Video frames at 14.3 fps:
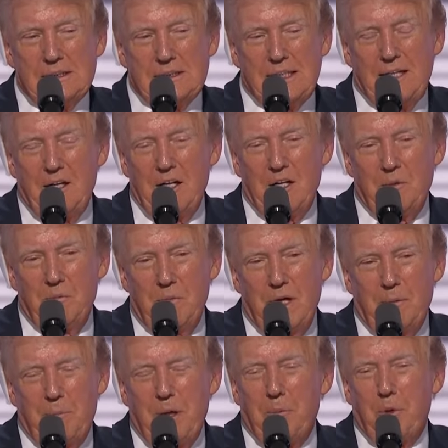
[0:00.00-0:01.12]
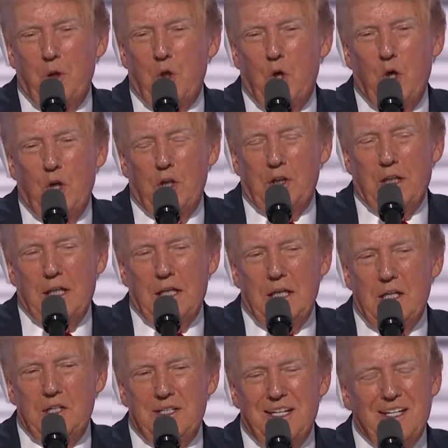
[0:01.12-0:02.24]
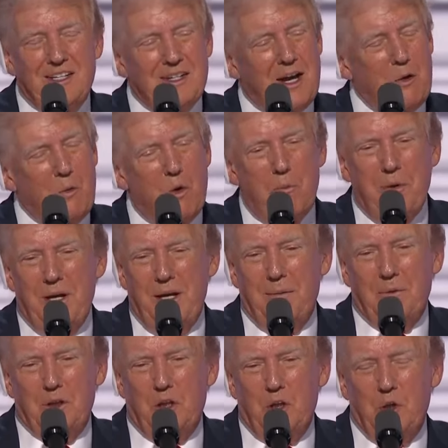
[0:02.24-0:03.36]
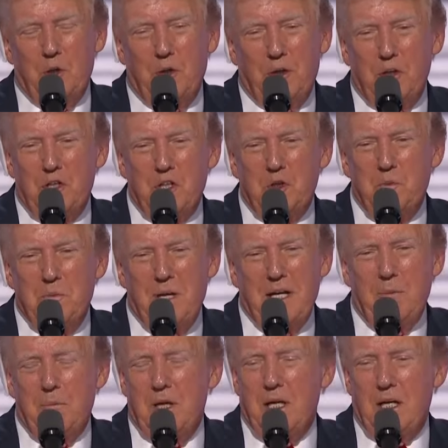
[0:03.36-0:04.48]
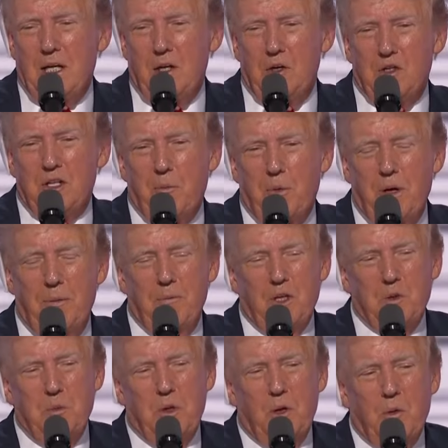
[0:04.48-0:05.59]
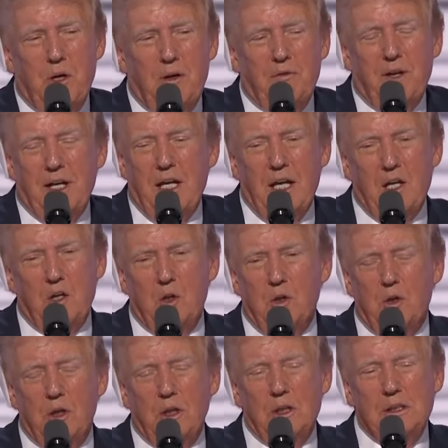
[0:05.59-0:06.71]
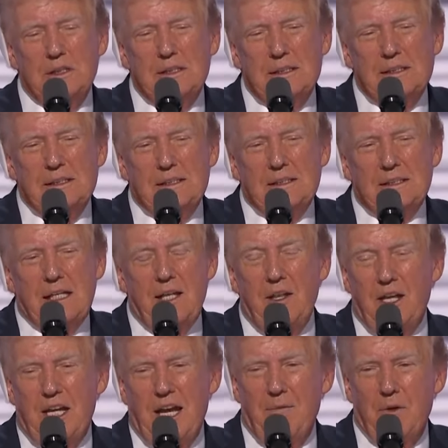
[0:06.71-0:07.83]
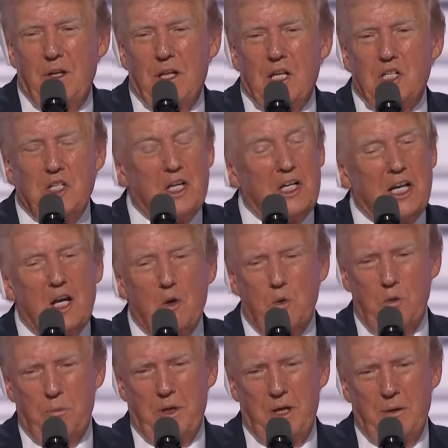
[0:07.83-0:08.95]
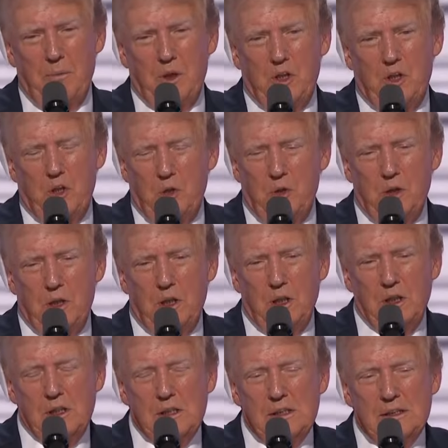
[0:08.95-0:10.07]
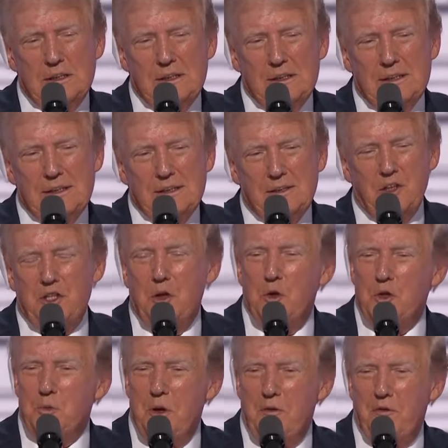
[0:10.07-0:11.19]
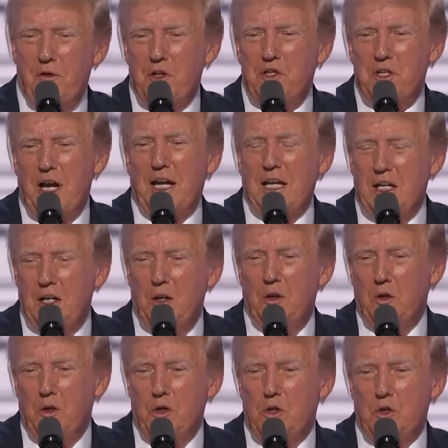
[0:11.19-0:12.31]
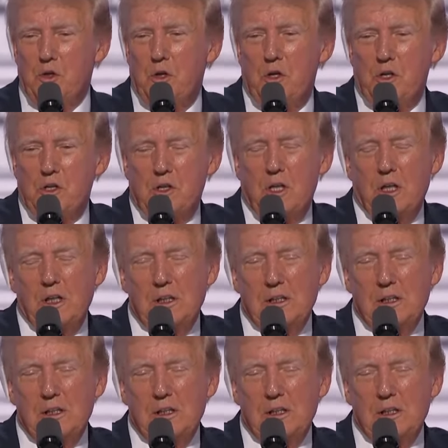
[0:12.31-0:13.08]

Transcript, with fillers: And my people called, and he said, Yeah, I won't be able to do it. This is many, many years. I promised my wife I can't do it. And they came in, they said, Dana won't be able to do it because he was my first, second, and third choice.